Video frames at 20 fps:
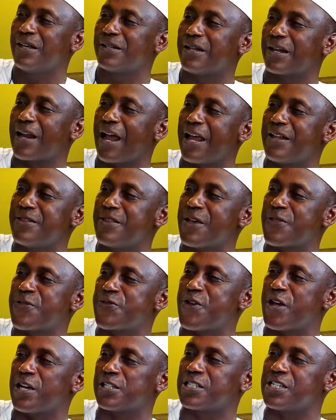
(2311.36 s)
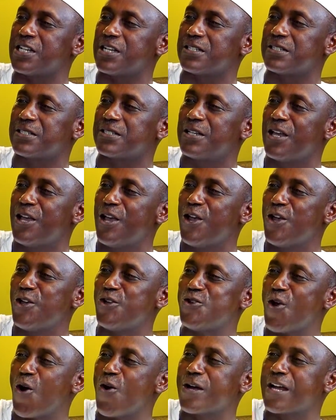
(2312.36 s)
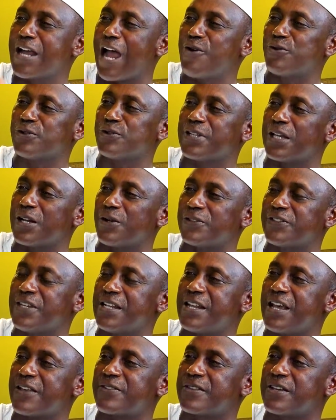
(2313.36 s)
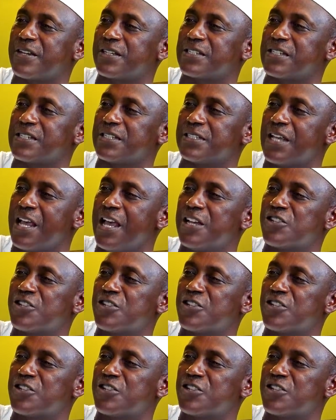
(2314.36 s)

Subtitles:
that are in their 30s, young councillors in their 30s,